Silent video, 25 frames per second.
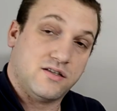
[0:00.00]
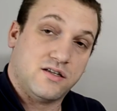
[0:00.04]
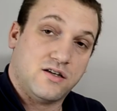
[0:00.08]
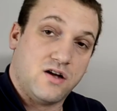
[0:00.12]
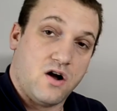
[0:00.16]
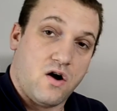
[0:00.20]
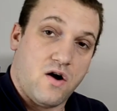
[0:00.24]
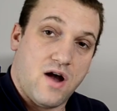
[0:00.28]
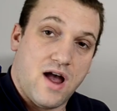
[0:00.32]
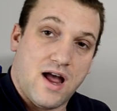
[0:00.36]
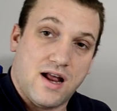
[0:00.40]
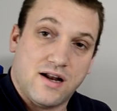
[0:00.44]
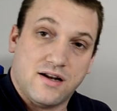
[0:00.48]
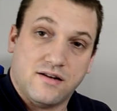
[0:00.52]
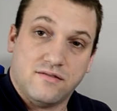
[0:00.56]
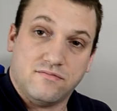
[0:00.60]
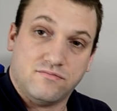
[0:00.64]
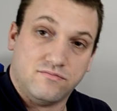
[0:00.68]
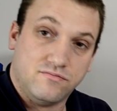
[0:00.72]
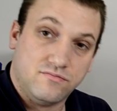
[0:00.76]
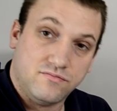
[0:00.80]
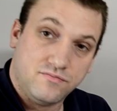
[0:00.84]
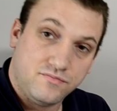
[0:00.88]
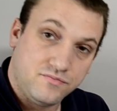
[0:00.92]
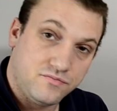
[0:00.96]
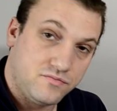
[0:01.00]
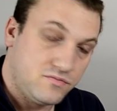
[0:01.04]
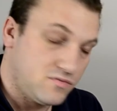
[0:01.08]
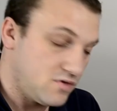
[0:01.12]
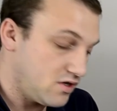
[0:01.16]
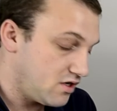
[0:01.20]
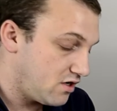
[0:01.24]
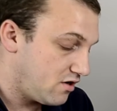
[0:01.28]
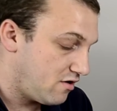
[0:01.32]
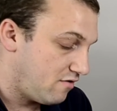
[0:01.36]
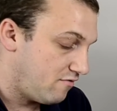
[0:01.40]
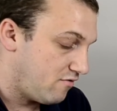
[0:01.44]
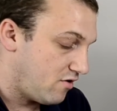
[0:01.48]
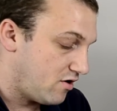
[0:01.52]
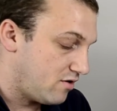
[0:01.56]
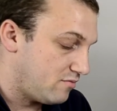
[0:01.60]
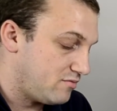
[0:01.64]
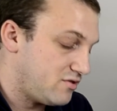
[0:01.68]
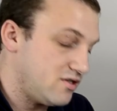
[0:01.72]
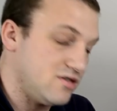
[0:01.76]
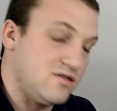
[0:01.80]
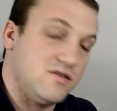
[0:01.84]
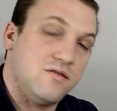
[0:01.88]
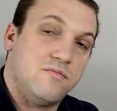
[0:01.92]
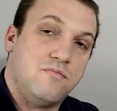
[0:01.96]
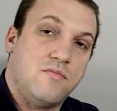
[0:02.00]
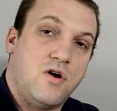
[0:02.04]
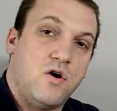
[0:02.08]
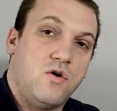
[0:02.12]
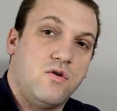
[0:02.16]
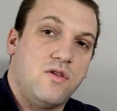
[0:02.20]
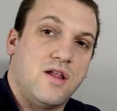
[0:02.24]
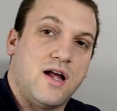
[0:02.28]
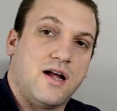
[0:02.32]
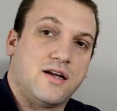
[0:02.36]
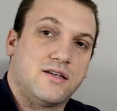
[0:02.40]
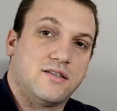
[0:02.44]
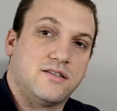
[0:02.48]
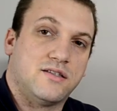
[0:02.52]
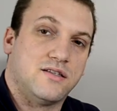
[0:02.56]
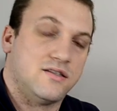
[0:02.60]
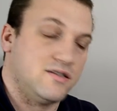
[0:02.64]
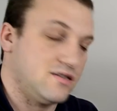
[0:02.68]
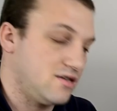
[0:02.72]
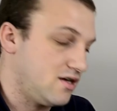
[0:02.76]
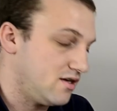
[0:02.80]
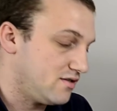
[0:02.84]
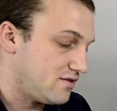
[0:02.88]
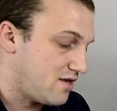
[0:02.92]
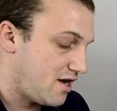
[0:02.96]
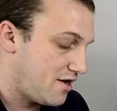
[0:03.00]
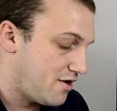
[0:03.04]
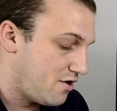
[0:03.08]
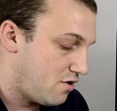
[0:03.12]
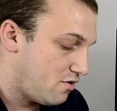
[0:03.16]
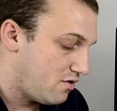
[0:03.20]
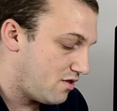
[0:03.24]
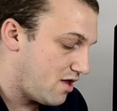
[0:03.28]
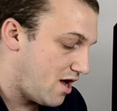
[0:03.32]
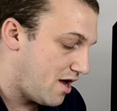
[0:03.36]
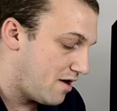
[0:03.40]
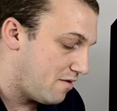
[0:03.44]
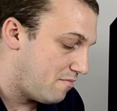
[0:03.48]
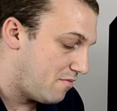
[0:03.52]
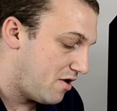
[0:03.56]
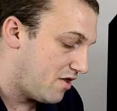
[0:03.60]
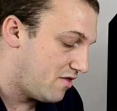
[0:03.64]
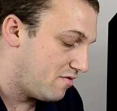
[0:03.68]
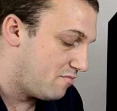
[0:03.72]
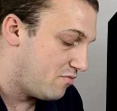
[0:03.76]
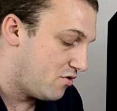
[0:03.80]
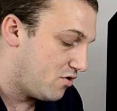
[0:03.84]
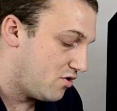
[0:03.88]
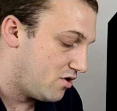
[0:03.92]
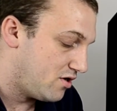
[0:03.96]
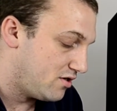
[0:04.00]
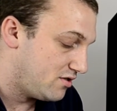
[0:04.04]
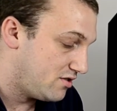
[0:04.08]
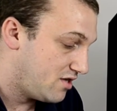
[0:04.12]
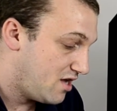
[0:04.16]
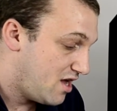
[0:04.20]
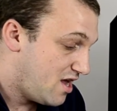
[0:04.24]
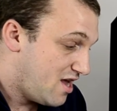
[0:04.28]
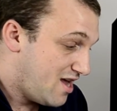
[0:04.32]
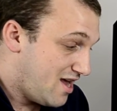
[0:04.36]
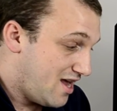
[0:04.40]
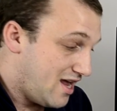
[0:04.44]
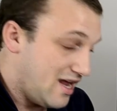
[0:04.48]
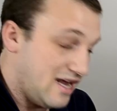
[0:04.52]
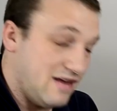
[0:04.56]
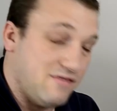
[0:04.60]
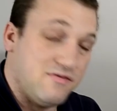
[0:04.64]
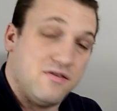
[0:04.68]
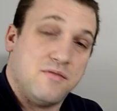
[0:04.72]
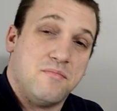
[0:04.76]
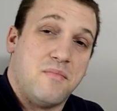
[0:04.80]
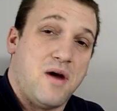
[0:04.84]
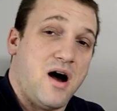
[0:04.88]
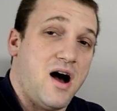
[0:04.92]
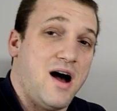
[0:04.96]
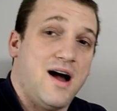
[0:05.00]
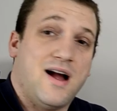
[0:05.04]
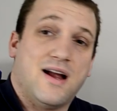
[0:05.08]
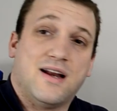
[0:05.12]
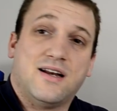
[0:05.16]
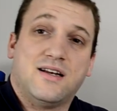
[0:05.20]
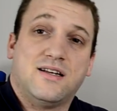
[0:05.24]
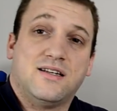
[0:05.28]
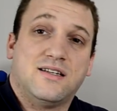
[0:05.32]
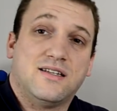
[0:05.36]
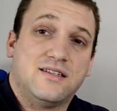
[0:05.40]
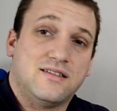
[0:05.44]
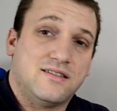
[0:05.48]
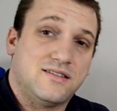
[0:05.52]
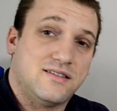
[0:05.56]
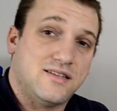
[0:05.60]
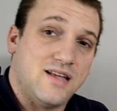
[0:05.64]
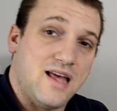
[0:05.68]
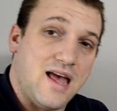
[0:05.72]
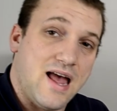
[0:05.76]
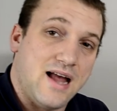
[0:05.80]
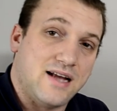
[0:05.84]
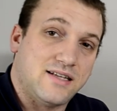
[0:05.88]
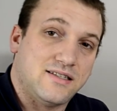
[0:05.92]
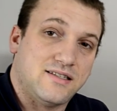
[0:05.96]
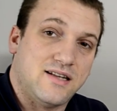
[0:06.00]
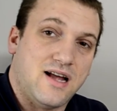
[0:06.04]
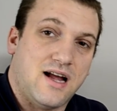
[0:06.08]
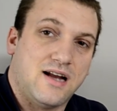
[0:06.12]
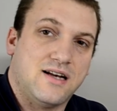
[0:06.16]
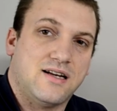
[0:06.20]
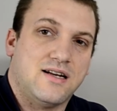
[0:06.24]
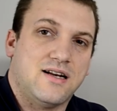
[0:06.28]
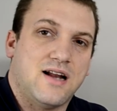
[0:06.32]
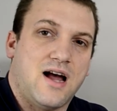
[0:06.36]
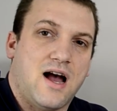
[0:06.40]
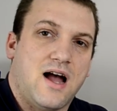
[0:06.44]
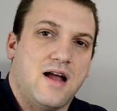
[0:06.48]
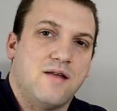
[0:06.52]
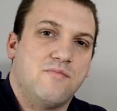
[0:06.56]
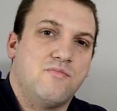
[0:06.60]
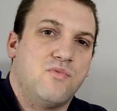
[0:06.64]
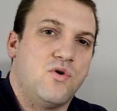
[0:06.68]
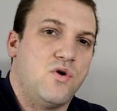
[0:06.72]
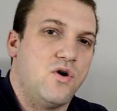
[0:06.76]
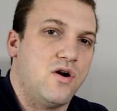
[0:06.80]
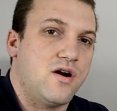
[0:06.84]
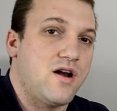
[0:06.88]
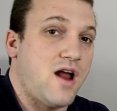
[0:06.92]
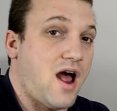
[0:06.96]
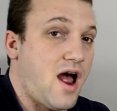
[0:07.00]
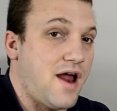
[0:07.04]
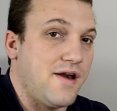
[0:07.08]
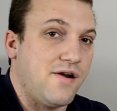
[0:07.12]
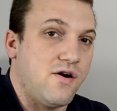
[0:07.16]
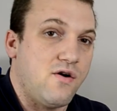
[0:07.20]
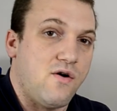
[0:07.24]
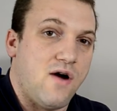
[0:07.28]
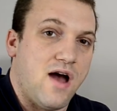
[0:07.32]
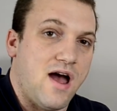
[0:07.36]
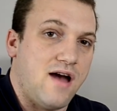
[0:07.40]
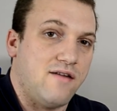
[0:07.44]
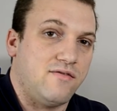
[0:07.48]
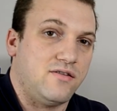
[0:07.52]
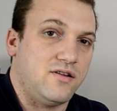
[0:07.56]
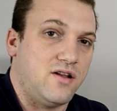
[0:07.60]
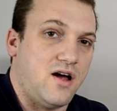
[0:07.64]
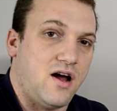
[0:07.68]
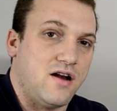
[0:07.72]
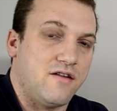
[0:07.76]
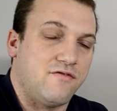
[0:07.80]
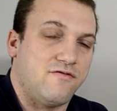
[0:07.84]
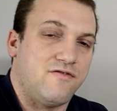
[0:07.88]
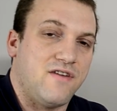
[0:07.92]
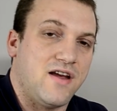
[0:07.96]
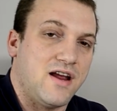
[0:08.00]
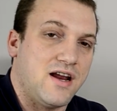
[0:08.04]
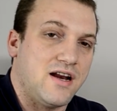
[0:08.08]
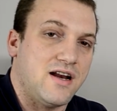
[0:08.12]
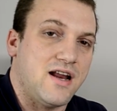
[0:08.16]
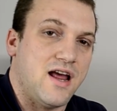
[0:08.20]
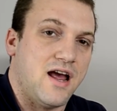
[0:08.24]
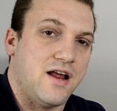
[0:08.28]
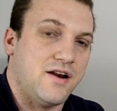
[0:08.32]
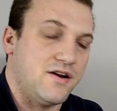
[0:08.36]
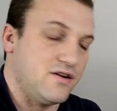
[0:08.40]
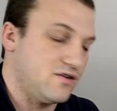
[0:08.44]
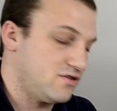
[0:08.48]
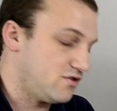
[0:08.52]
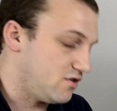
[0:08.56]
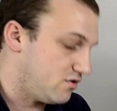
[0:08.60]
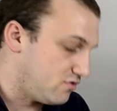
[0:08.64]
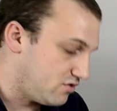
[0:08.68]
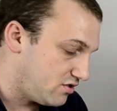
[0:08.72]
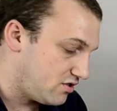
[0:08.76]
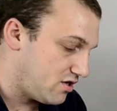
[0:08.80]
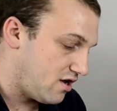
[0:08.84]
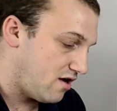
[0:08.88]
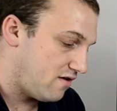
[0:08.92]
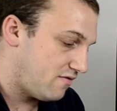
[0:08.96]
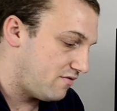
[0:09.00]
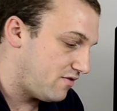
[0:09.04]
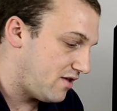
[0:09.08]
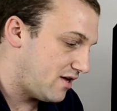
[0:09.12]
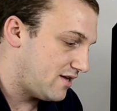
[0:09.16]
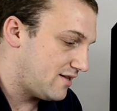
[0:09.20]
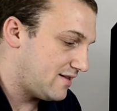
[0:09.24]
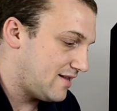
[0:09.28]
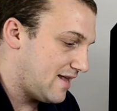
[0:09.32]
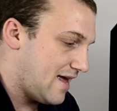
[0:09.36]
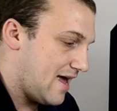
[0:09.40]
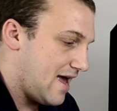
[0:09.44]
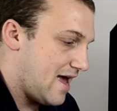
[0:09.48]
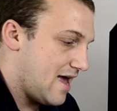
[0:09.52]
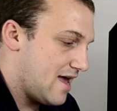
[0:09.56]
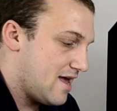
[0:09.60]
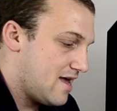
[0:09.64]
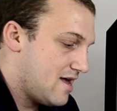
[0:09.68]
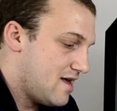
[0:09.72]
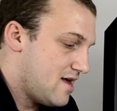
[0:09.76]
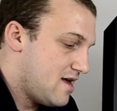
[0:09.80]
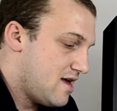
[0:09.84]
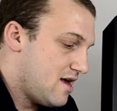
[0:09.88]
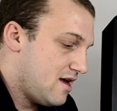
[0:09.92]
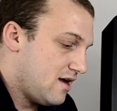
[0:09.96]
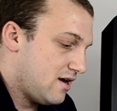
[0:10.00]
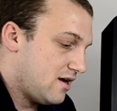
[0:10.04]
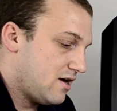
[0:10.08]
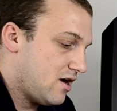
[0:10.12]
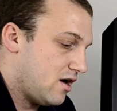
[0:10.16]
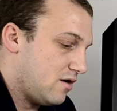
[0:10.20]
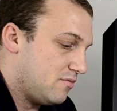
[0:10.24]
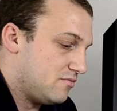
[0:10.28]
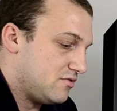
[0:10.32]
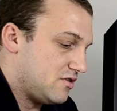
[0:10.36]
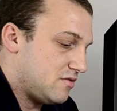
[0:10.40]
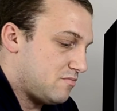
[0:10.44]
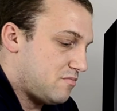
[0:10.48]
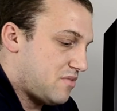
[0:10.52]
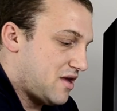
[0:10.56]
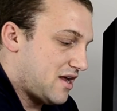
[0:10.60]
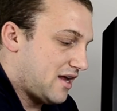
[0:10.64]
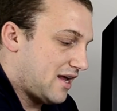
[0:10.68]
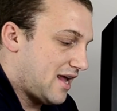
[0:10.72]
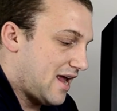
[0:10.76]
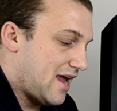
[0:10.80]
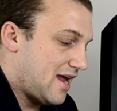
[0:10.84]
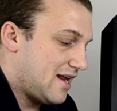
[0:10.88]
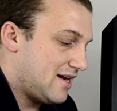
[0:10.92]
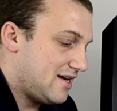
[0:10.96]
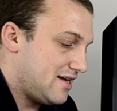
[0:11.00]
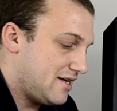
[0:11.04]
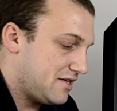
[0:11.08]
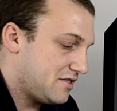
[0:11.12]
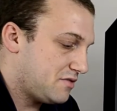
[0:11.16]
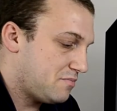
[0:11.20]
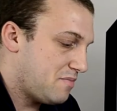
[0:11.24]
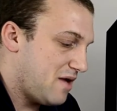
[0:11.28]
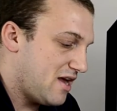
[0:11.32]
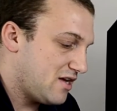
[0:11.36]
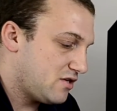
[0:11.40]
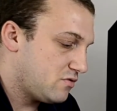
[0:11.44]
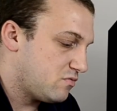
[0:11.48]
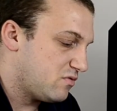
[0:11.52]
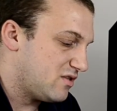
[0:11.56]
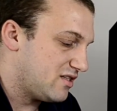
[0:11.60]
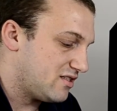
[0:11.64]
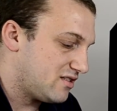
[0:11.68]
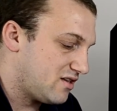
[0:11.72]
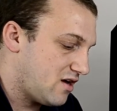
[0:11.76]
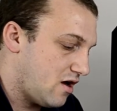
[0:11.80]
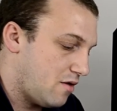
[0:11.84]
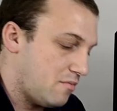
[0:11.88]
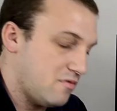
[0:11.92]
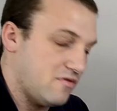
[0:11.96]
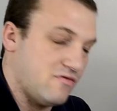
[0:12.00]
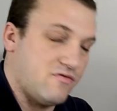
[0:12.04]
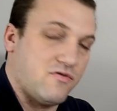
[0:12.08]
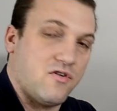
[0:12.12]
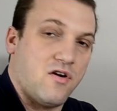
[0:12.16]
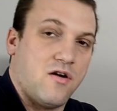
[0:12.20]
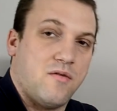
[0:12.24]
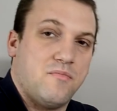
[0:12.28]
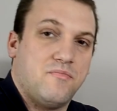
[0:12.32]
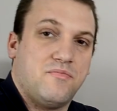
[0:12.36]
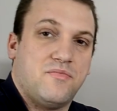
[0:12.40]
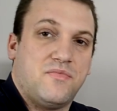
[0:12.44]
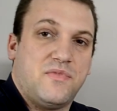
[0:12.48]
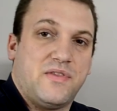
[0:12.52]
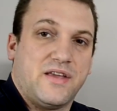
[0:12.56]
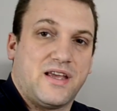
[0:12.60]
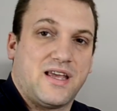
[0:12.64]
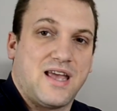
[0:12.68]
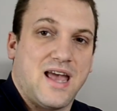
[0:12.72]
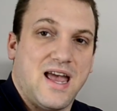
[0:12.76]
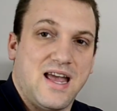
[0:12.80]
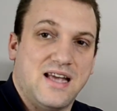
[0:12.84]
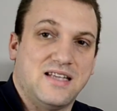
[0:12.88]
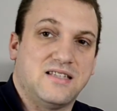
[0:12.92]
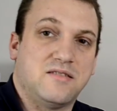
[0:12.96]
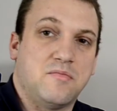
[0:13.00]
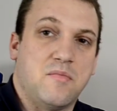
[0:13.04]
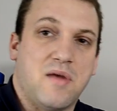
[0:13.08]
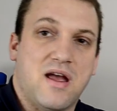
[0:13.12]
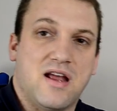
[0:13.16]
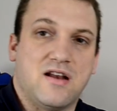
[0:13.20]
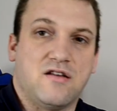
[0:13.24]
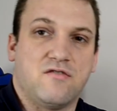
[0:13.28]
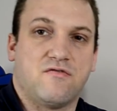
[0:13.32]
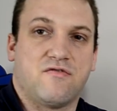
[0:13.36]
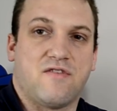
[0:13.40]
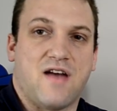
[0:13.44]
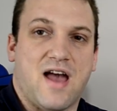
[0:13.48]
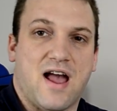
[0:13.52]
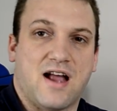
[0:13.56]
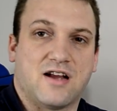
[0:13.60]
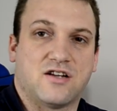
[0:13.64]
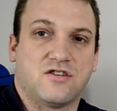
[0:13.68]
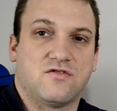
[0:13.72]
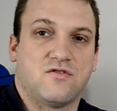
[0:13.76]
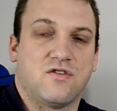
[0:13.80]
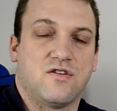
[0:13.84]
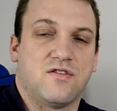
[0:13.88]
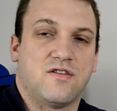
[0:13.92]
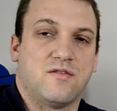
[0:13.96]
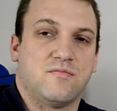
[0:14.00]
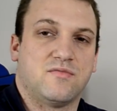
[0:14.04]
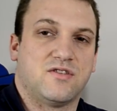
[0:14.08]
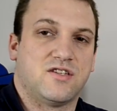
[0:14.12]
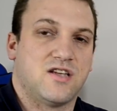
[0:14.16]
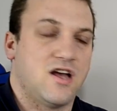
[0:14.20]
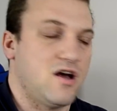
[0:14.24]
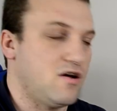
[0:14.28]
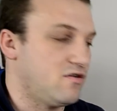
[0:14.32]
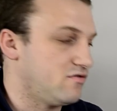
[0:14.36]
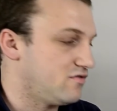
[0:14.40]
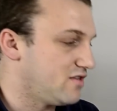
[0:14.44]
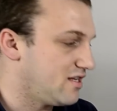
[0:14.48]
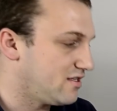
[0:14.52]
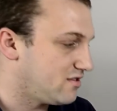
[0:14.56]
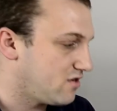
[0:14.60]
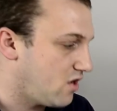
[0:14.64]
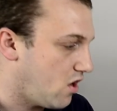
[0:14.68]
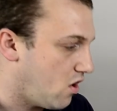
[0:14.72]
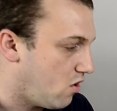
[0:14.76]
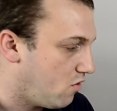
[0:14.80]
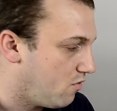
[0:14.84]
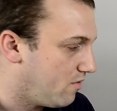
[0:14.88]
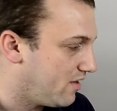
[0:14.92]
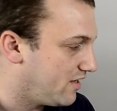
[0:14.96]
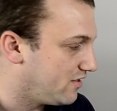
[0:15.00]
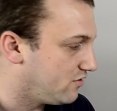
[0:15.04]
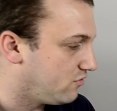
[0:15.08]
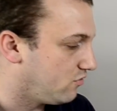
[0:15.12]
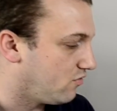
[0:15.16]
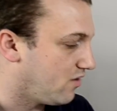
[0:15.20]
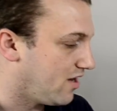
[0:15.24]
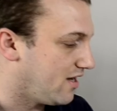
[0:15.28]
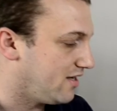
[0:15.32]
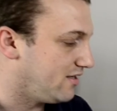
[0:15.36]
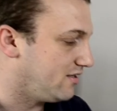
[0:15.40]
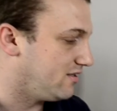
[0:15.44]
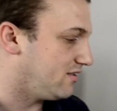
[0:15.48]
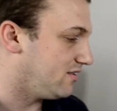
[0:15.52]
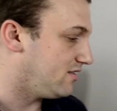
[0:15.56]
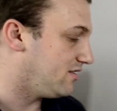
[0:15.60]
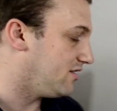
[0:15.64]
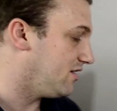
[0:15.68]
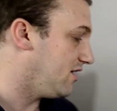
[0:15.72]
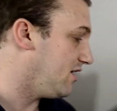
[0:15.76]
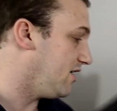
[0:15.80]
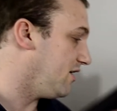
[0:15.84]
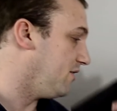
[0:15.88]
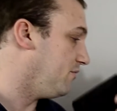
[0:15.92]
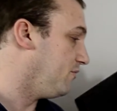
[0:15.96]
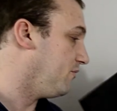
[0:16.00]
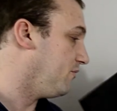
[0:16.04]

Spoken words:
go ahead and convert them to some Molexes, because I know a lot of motherboards, even mine, it's an X99 board, I don't have a lot of fan headers, so stuff like that comes in big handy, especially when it's coming from the case manufacturer themselves. That's always great to see.